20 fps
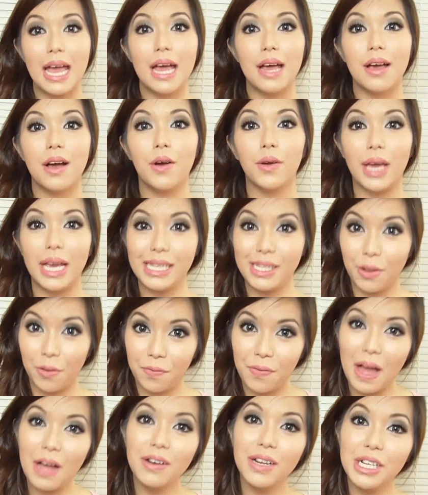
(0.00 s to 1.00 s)
so
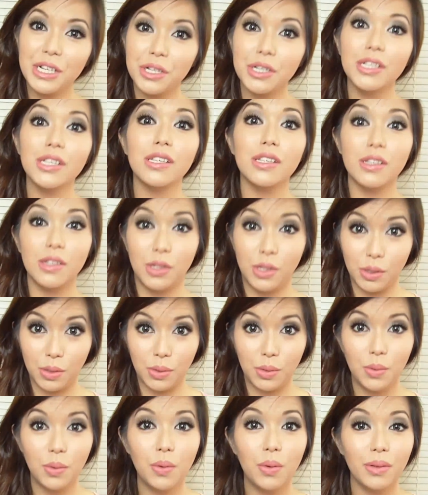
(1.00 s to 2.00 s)
foundations
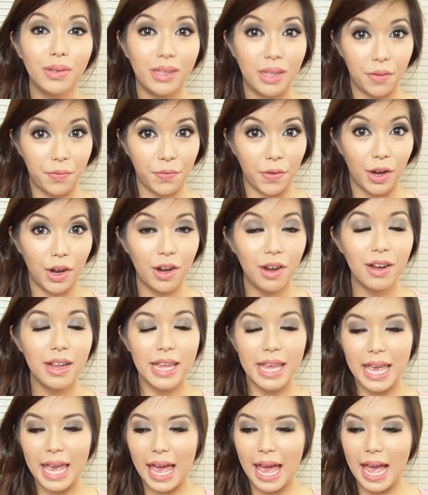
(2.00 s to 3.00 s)
do differ,
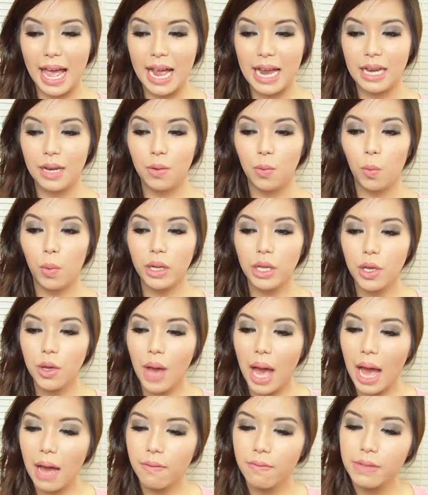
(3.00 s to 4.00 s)
and what you
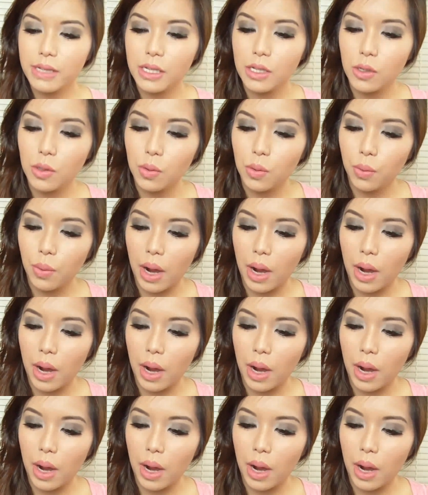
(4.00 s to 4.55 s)
have to